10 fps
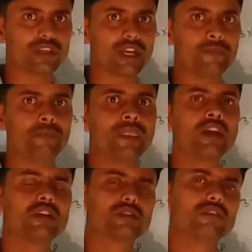Okay,
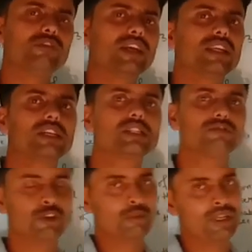so
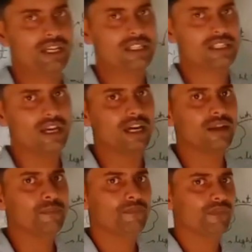various phenomena
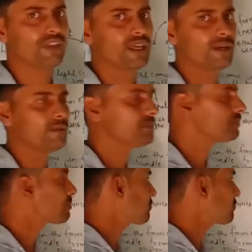are there.